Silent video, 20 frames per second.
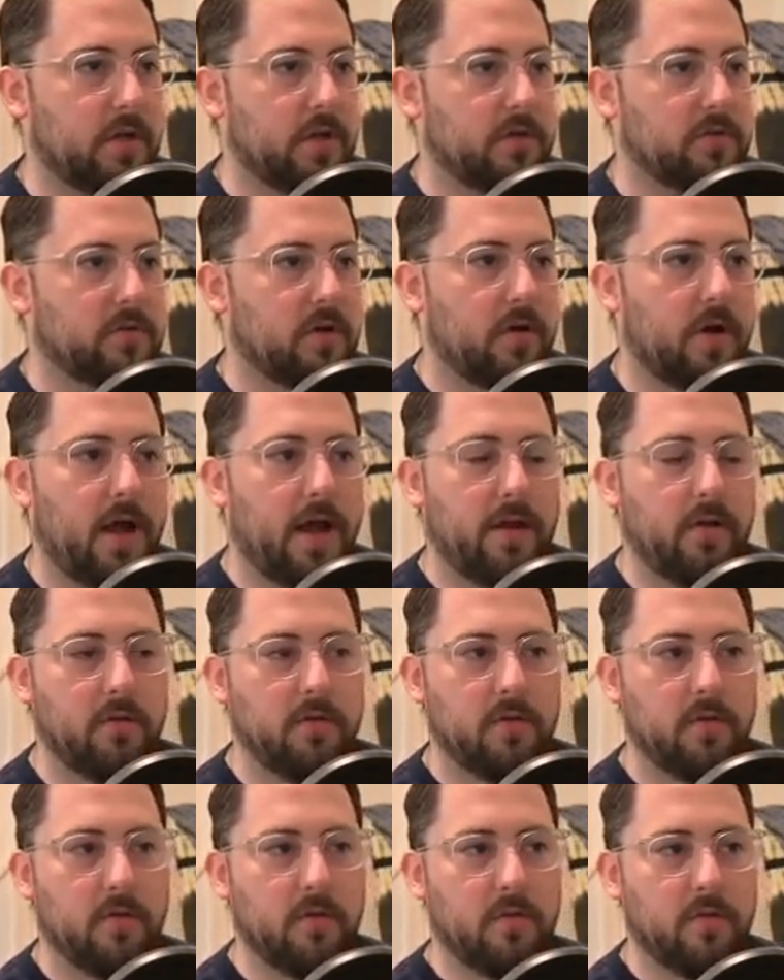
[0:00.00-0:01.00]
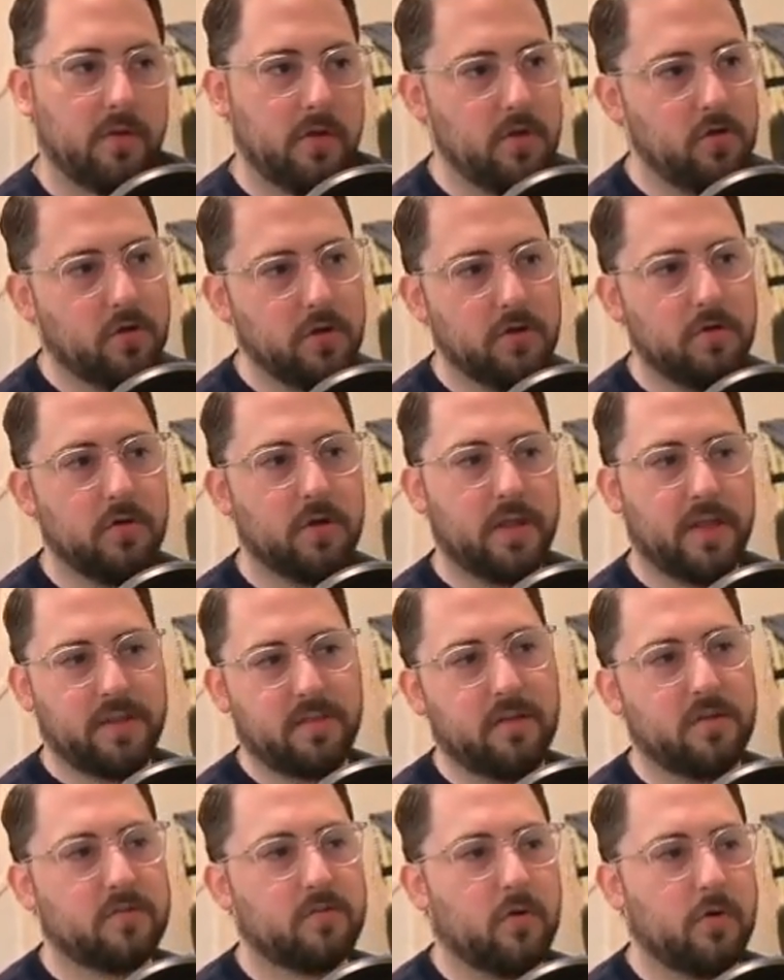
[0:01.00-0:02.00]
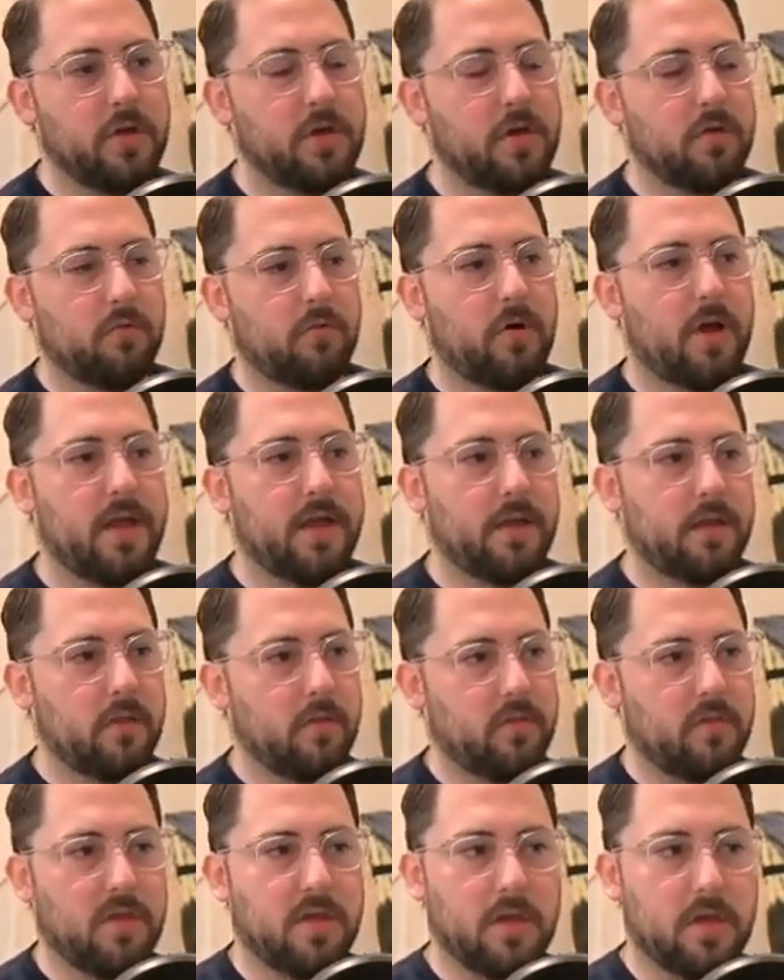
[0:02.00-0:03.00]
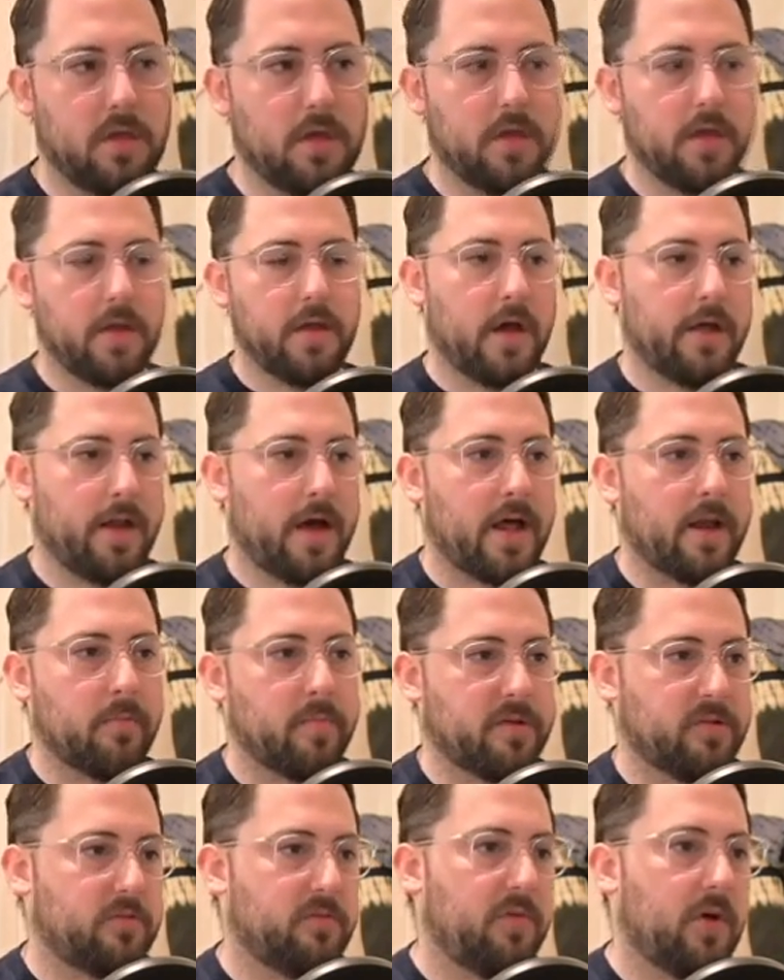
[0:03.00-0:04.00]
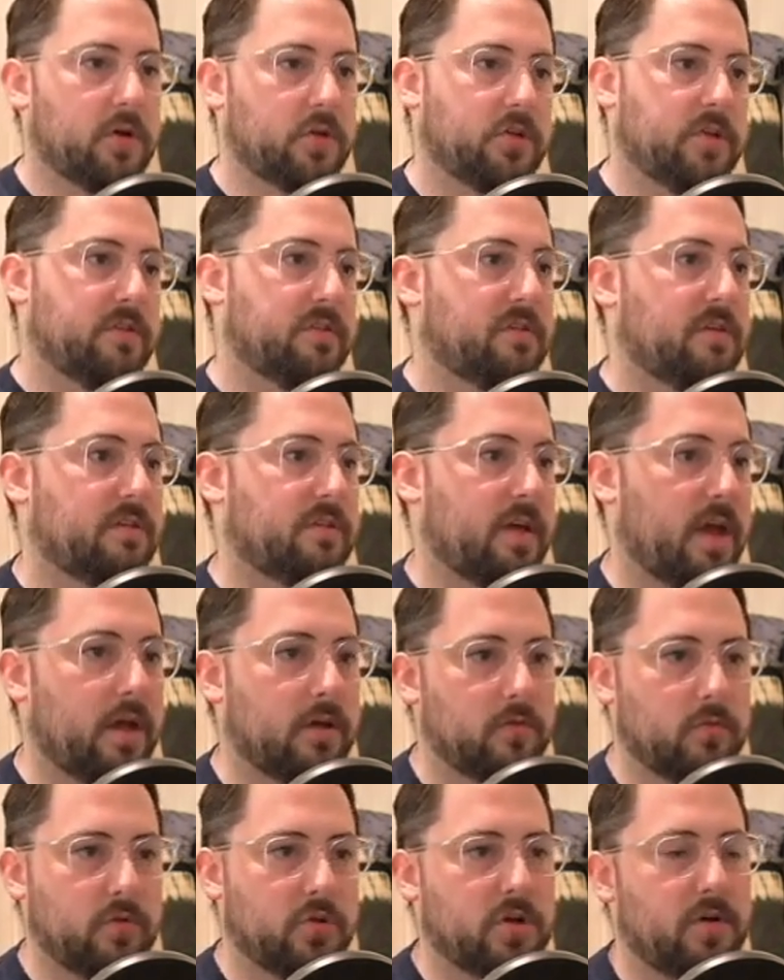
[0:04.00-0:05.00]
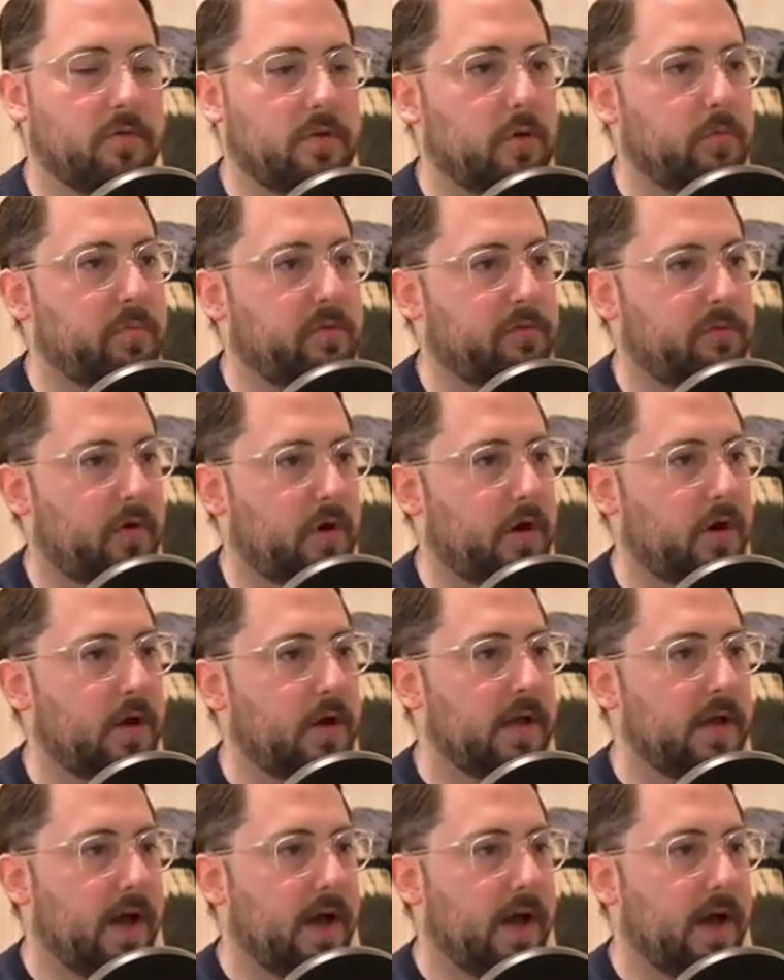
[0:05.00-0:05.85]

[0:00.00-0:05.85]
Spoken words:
So you can do it like this, or you can write the anonymous function syntax, whichever you prefer.